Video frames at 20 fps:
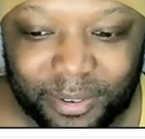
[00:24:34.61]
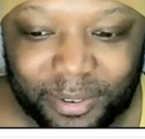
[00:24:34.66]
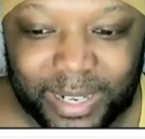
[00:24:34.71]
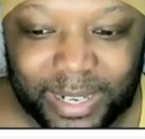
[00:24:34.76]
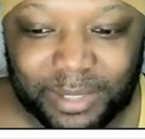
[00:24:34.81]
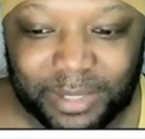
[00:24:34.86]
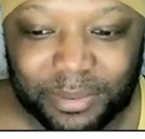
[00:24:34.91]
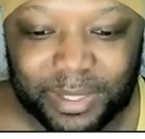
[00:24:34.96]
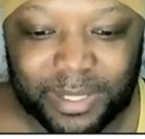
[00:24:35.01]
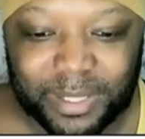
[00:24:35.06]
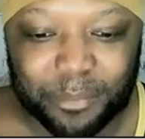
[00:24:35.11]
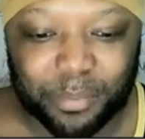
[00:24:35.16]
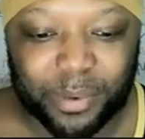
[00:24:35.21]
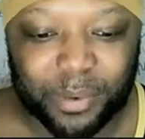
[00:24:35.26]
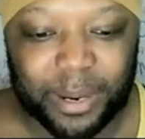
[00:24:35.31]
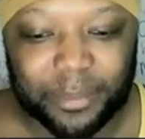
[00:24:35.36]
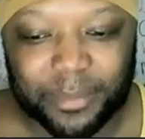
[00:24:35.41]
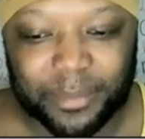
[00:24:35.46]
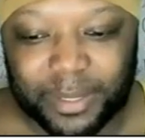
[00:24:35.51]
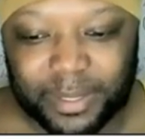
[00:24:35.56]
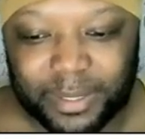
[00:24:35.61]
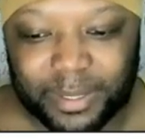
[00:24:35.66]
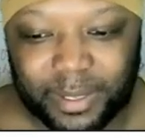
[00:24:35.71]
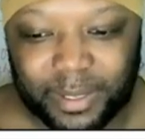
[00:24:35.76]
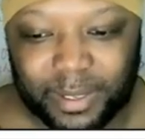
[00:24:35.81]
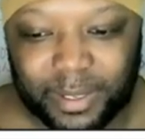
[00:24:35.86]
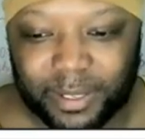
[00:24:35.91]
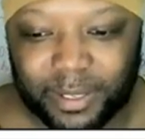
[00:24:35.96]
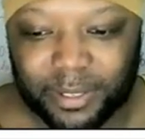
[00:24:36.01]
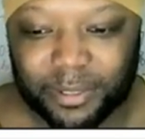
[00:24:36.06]
watch what the prompt is
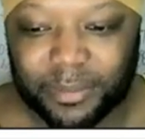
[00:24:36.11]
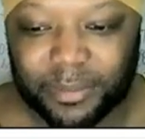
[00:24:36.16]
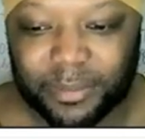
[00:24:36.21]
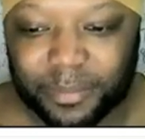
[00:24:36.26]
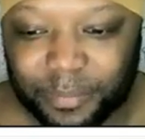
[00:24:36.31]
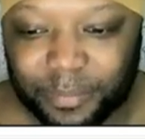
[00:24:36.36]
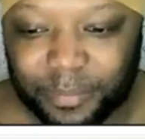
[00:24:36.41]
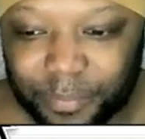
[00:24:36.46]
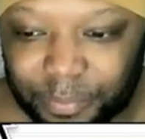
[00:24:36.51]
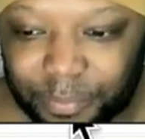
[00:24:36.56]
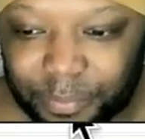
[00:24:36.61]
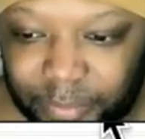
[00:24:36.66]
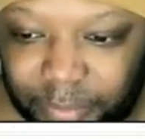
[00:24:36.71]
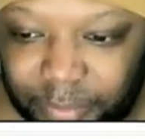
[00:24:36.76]
going to do.